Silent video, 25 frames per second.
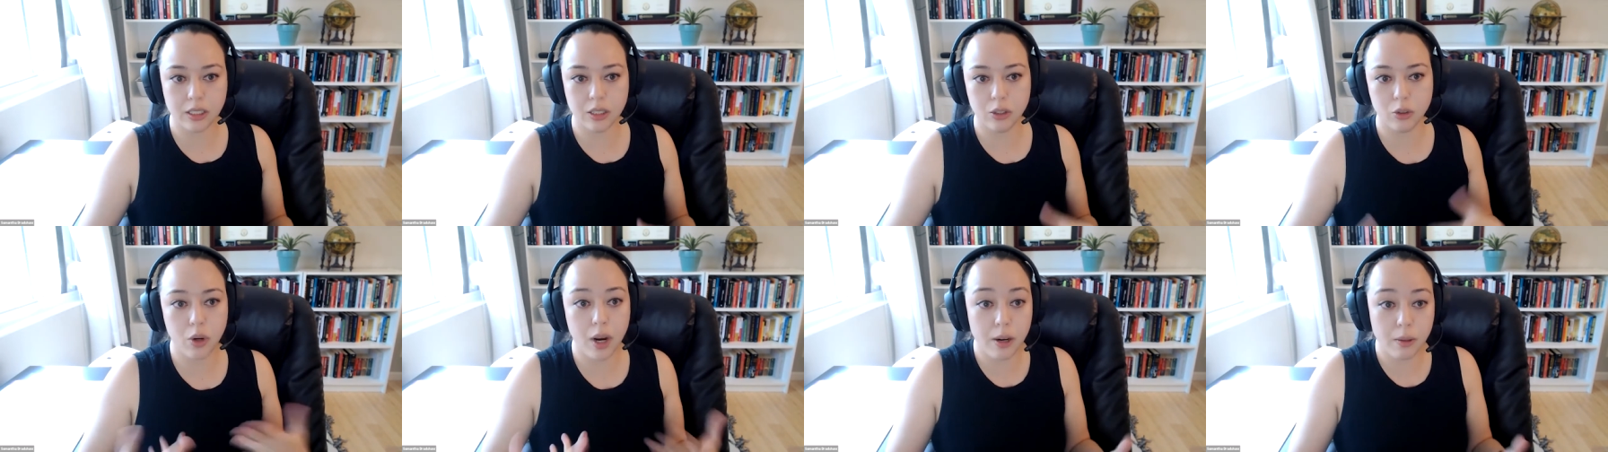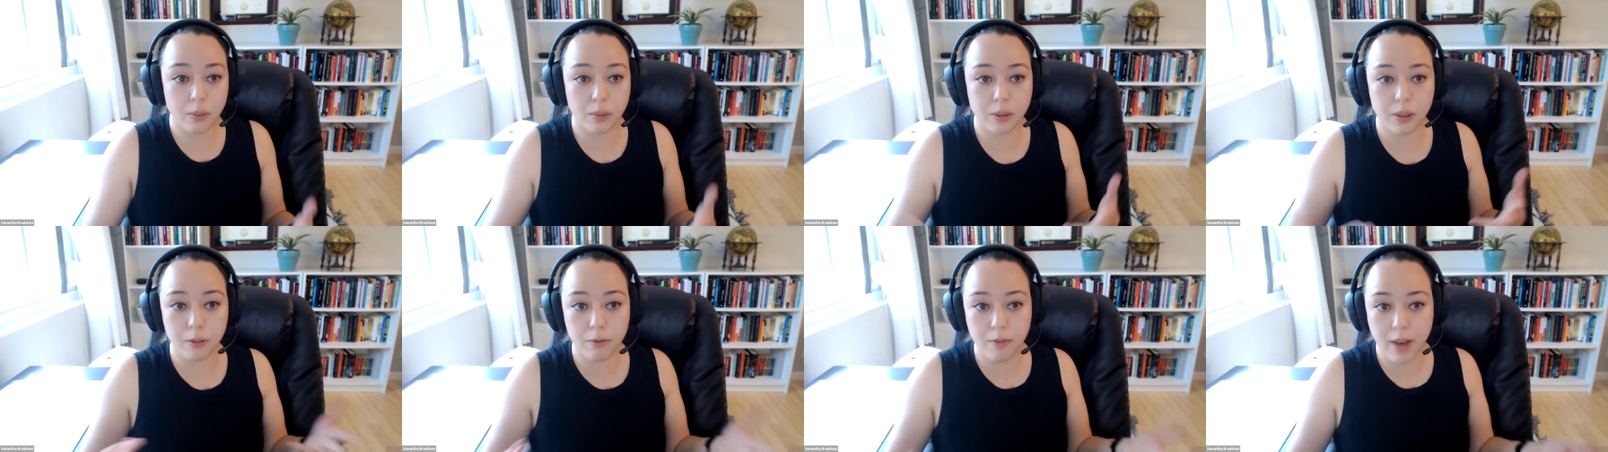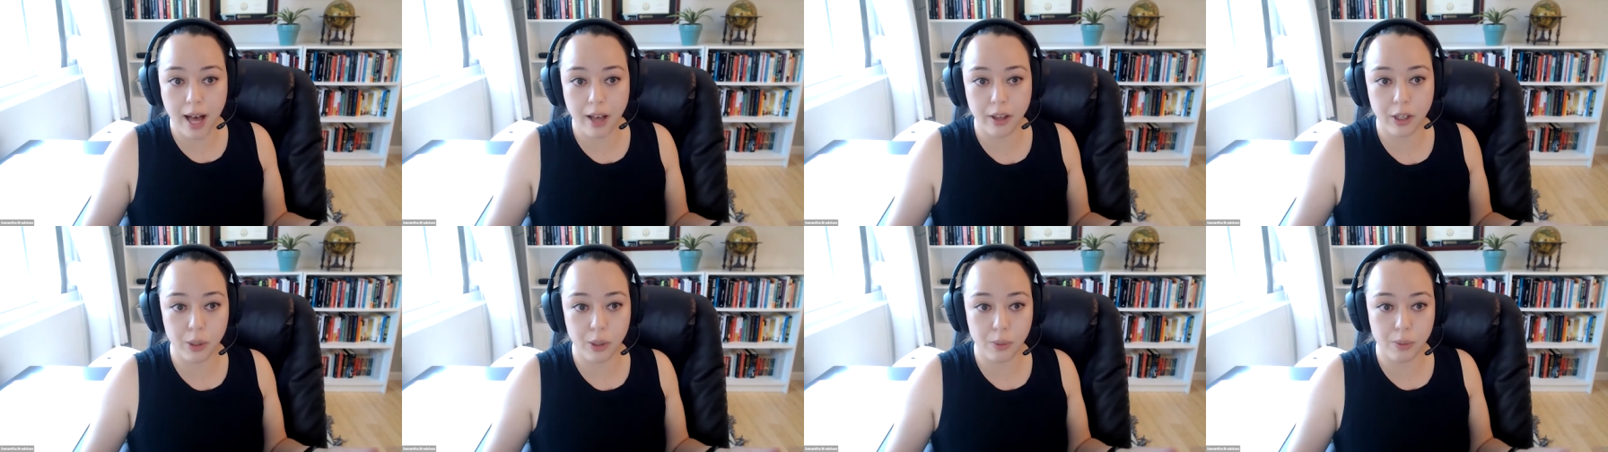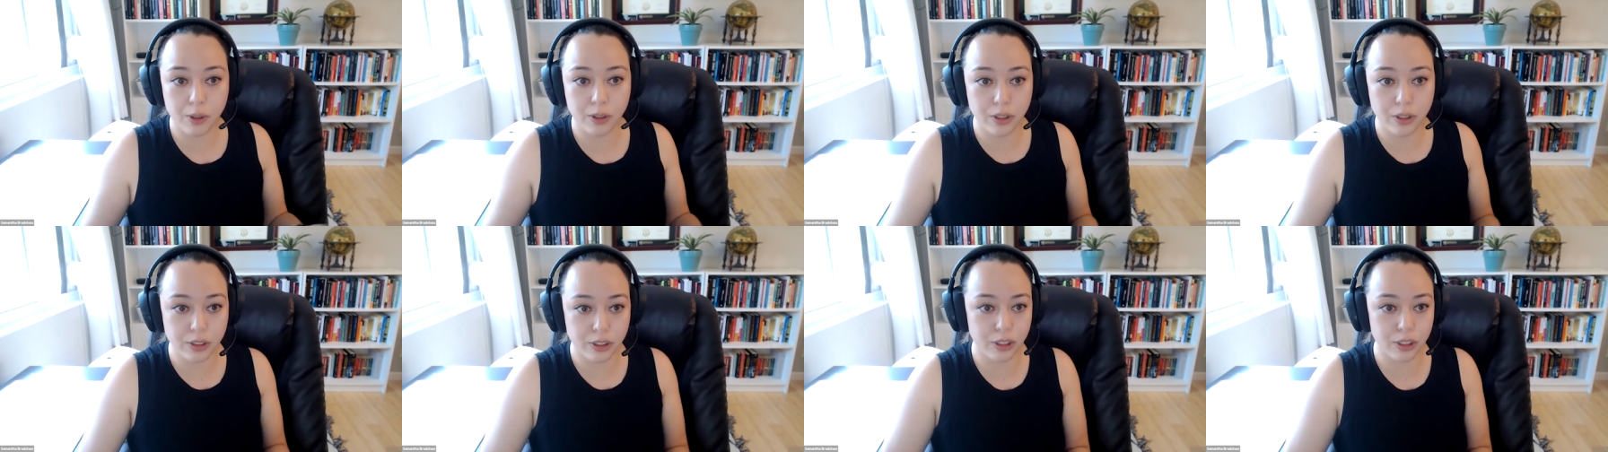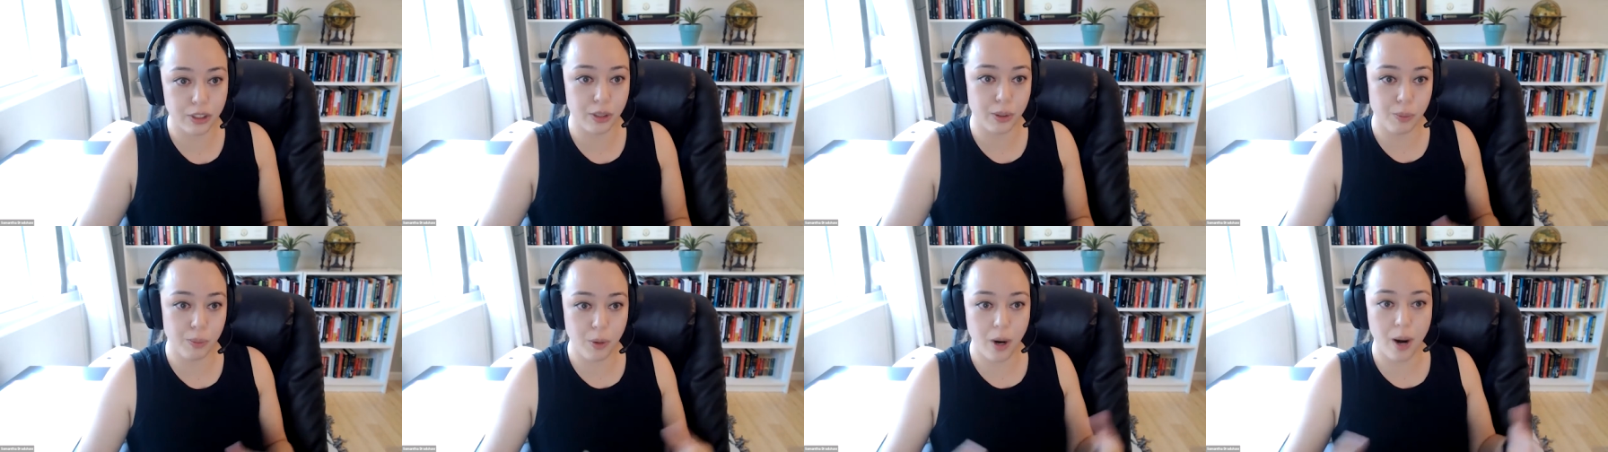incredibly valuable
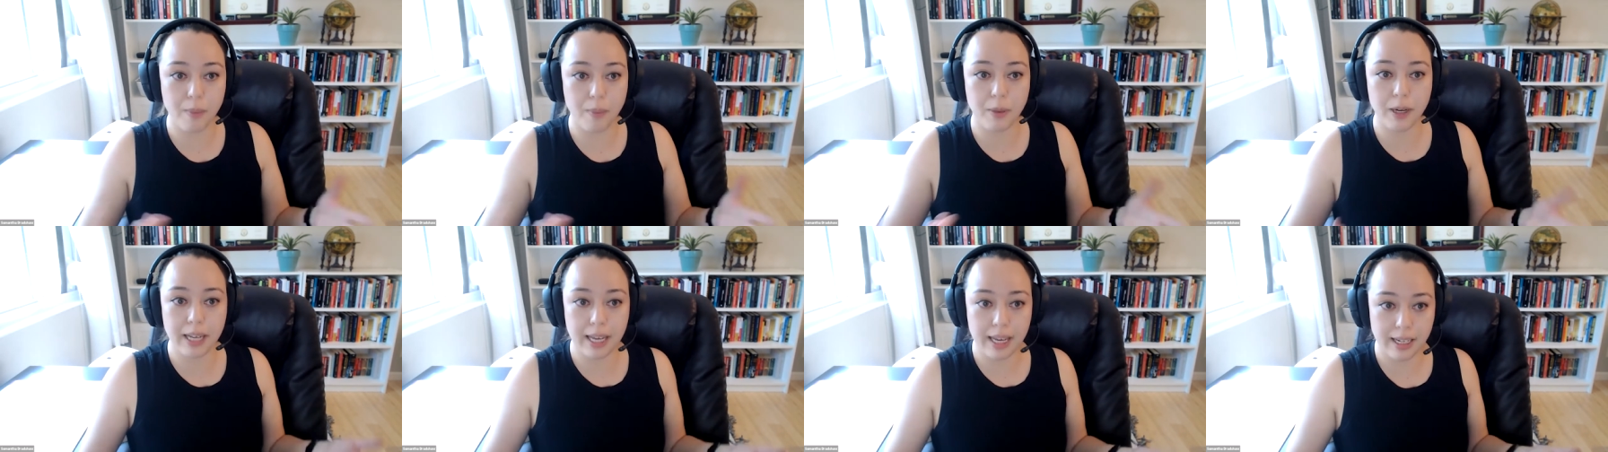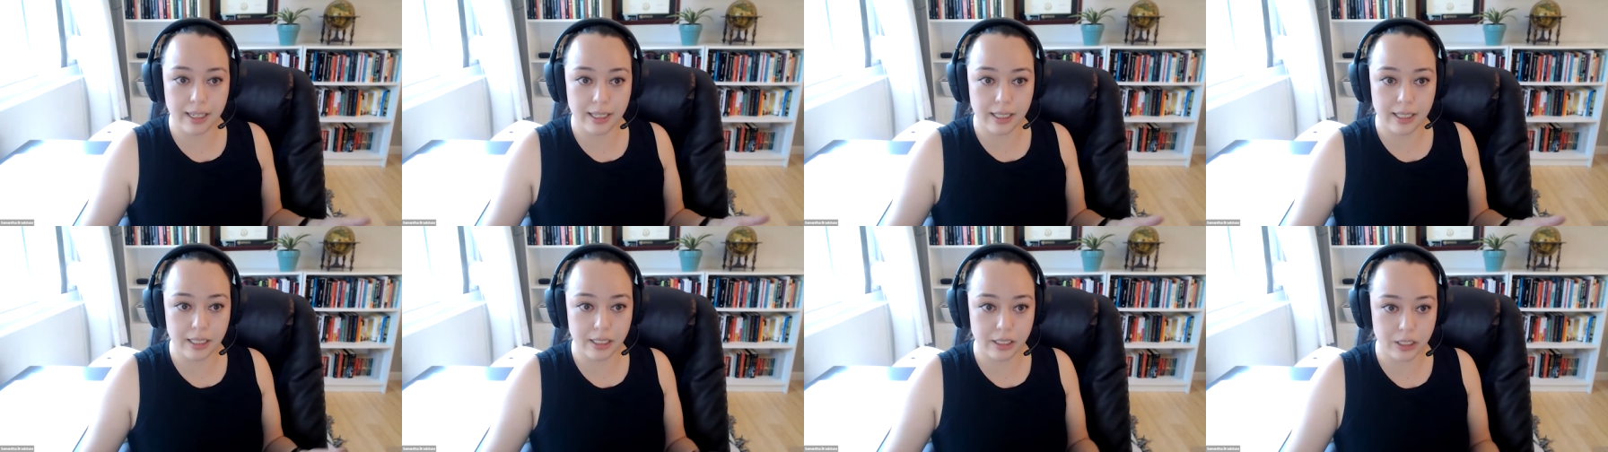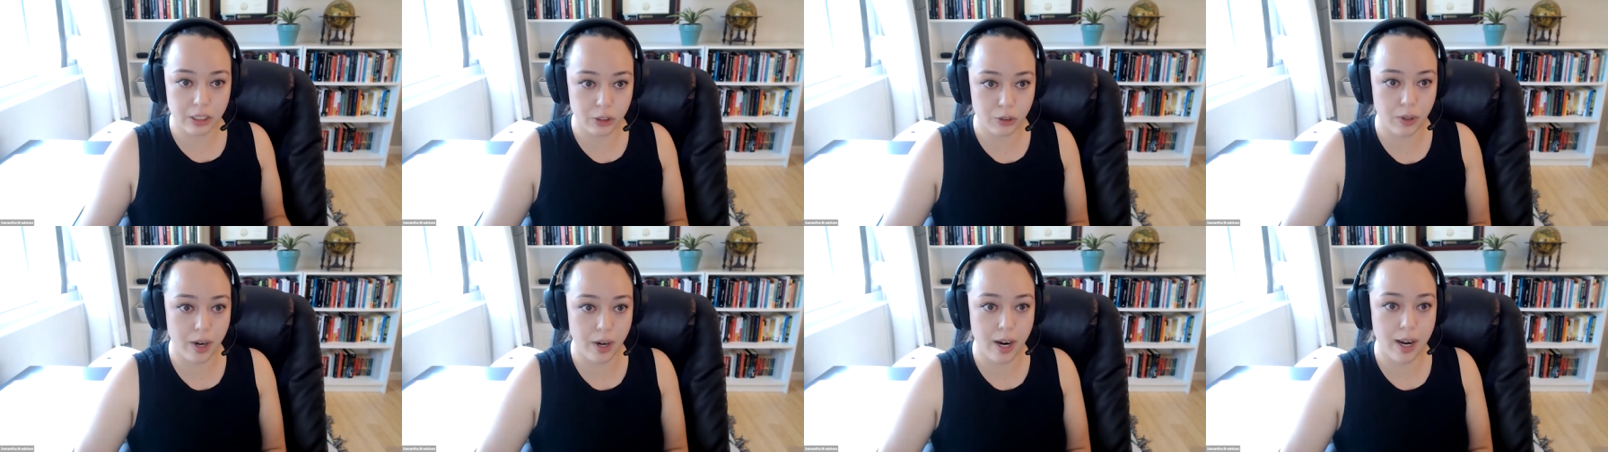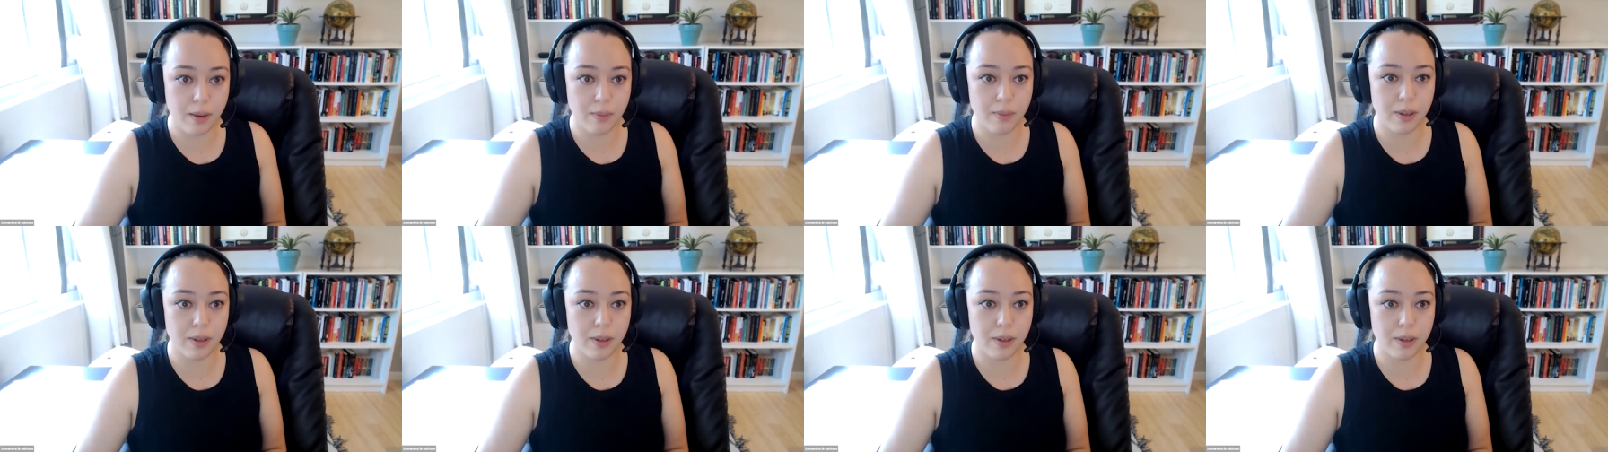to propagandists, right?